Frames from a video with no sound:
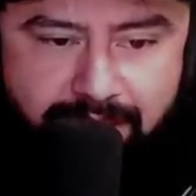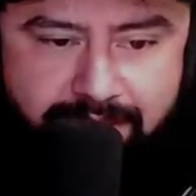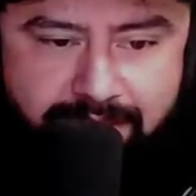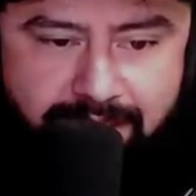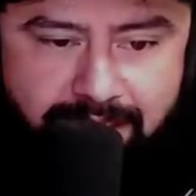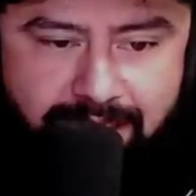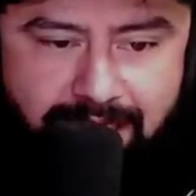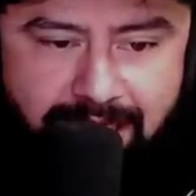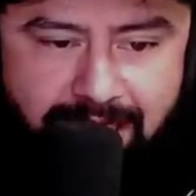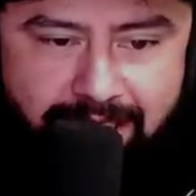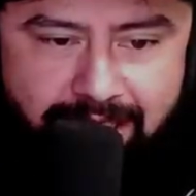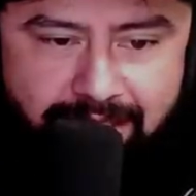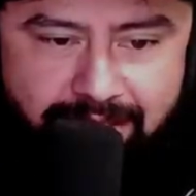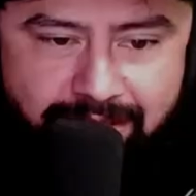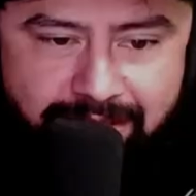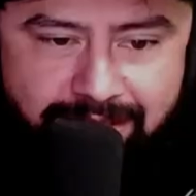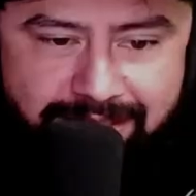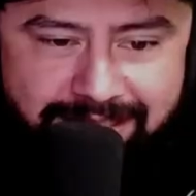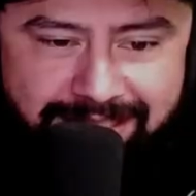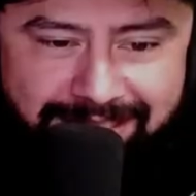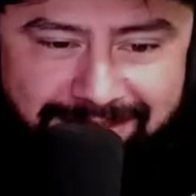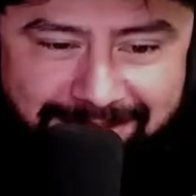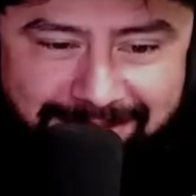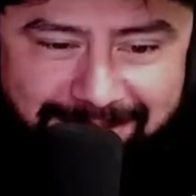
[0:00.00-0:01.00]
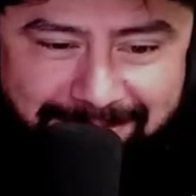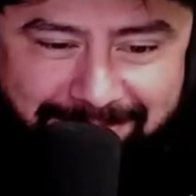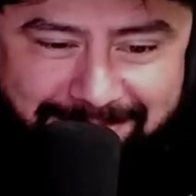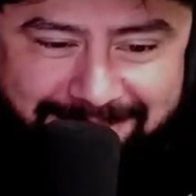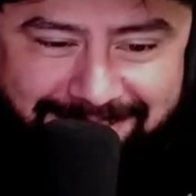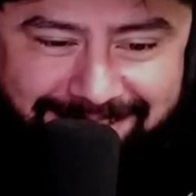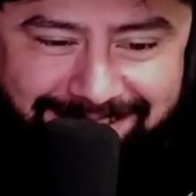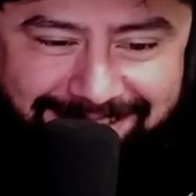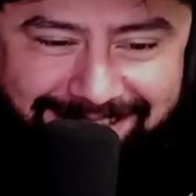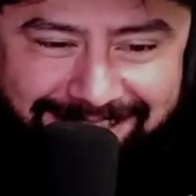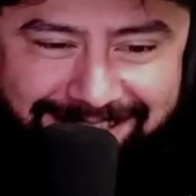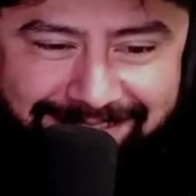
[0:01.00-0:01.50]
can actually see what I'm
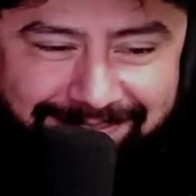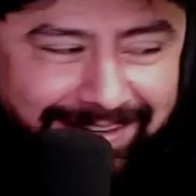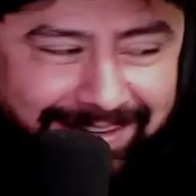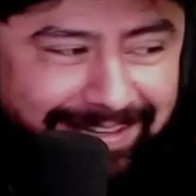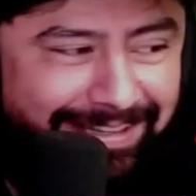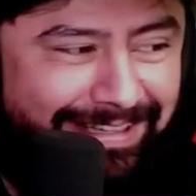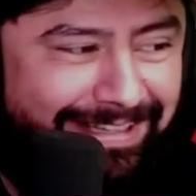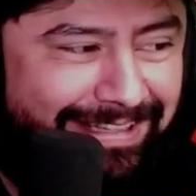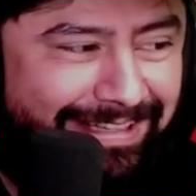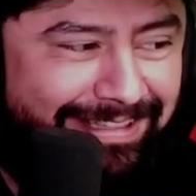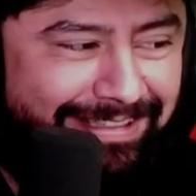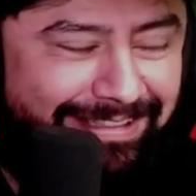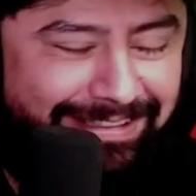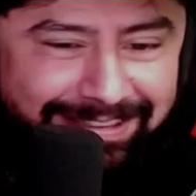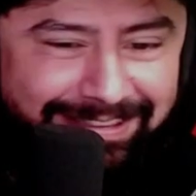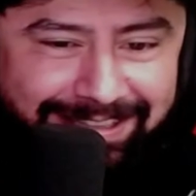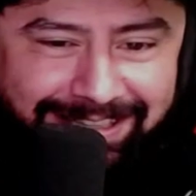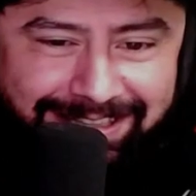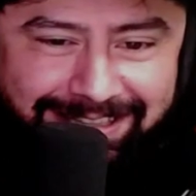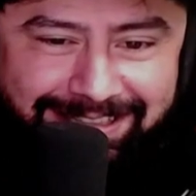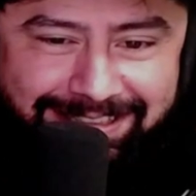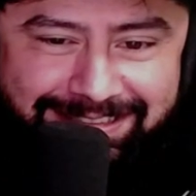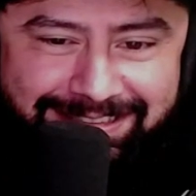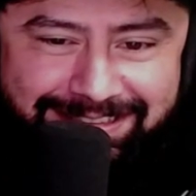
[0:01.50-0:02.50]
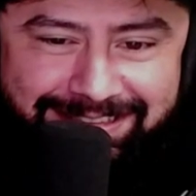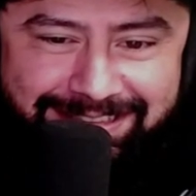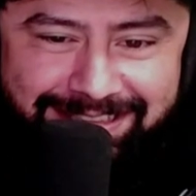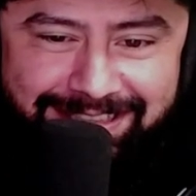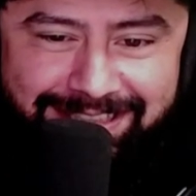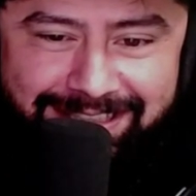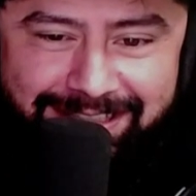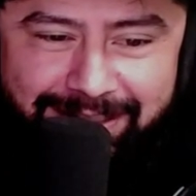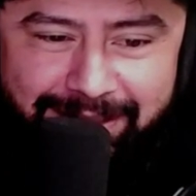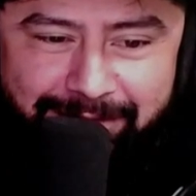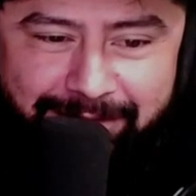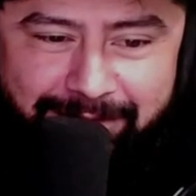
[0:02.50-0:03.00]
talking about. Look at this,
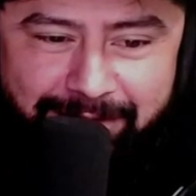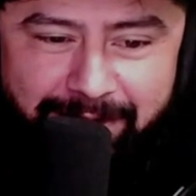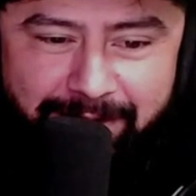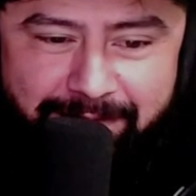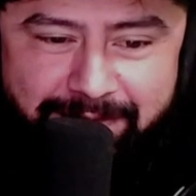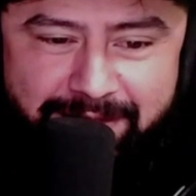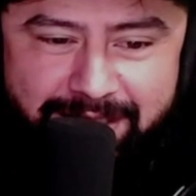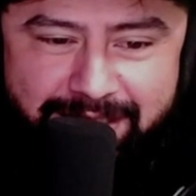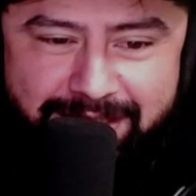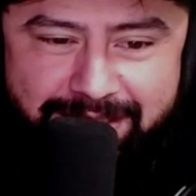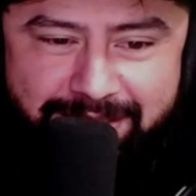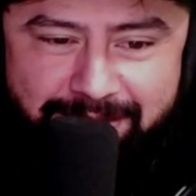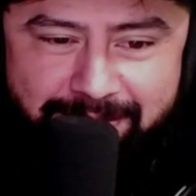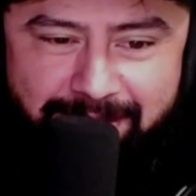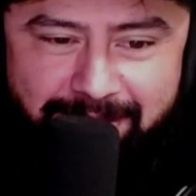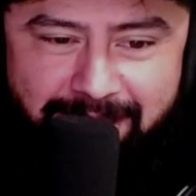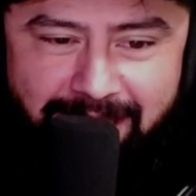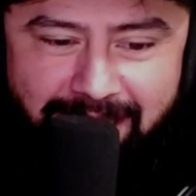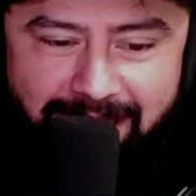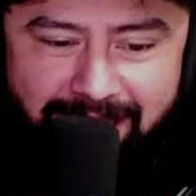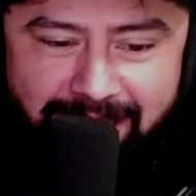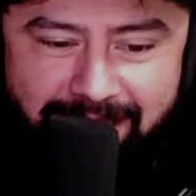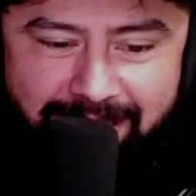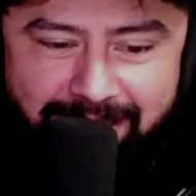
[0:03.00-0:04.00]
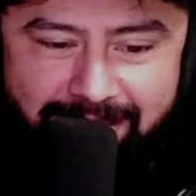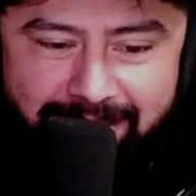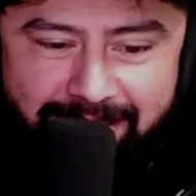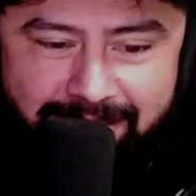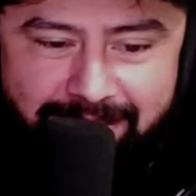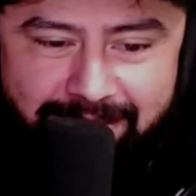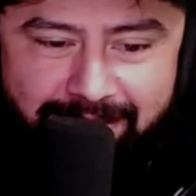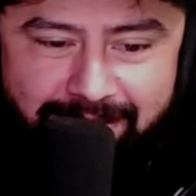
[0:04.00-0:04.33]
52k.